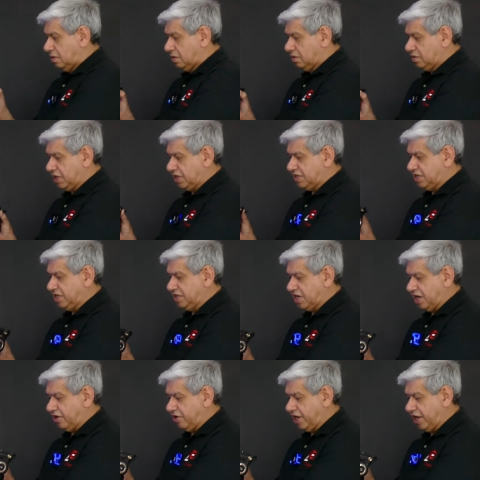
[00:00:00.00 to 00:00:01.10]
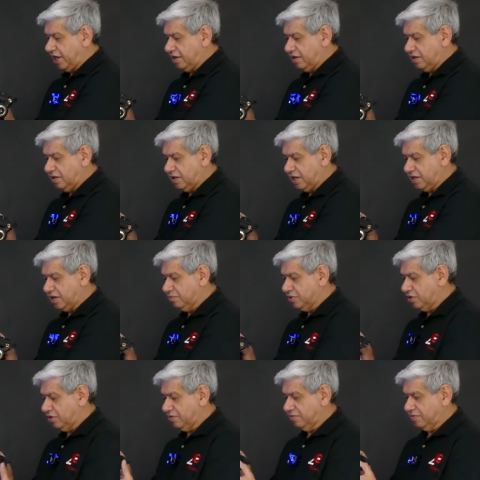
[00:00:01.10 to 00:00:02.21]
So that's the entire head that comes
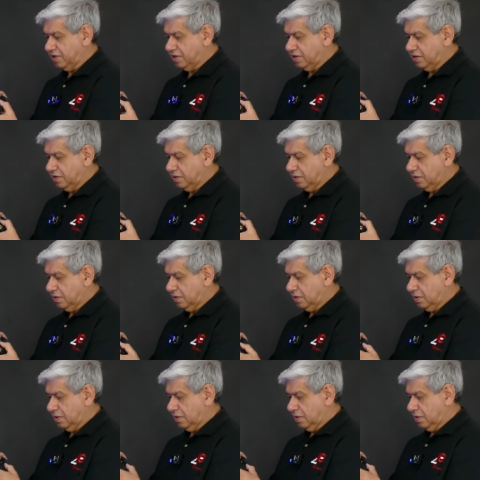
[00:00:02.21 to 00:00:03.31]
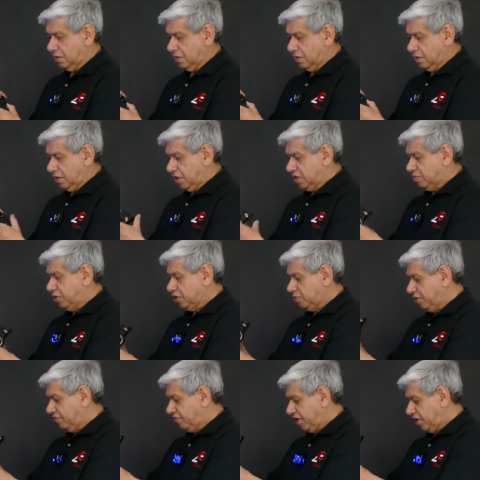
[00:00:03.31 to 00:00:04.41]
off of it. It's supposed to
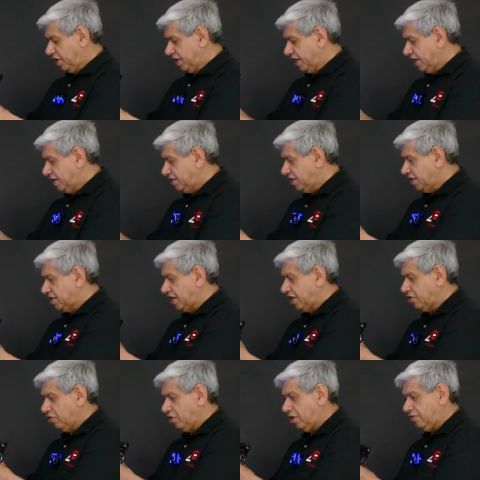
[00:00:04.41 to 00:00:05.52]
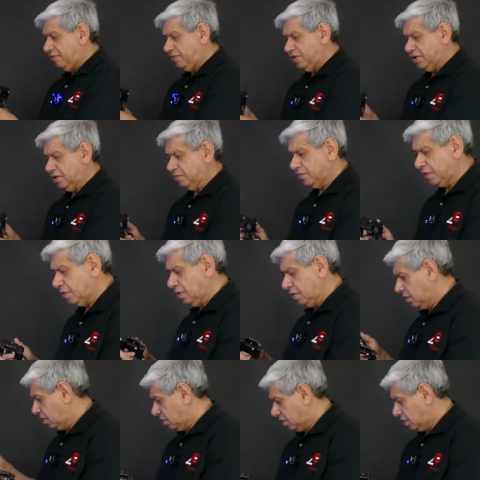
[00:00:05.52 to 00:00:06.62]
be fairly easy to take off
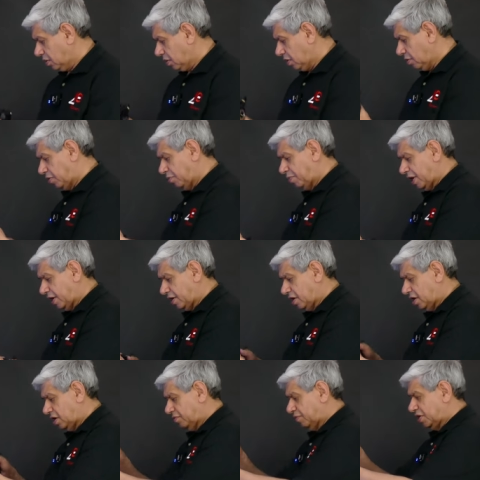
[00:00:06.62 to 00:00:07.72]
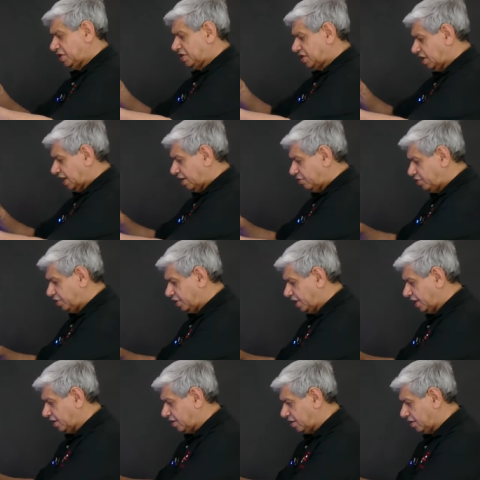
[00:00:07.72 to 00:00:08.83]
and put back on, but this allows you to
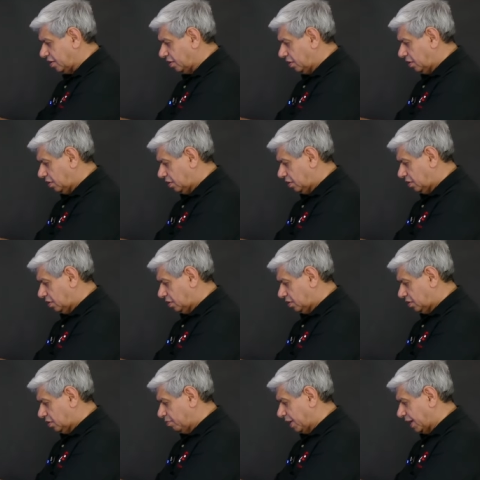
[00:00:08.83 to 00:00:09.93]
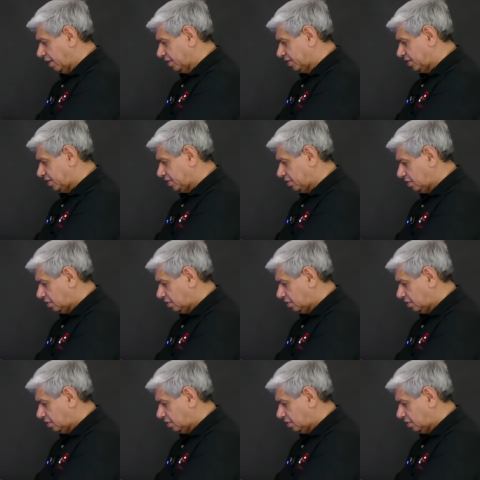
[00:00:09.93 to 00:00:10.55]
get the, the balance.